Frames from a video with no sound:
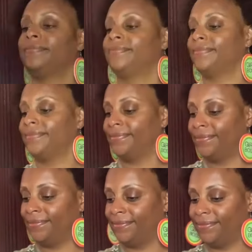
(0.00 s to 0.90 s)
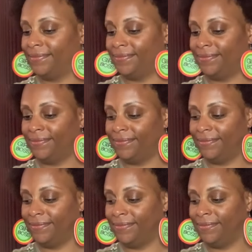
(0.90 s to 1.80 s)

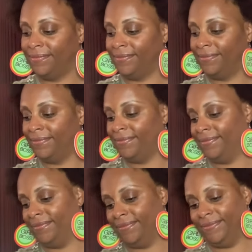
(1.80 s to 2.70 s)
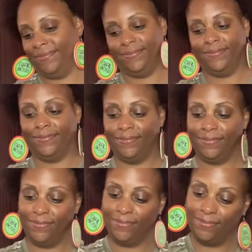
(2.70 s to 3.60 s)

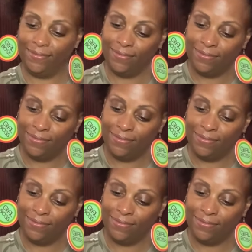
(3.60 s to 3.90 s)
Nobody speaks.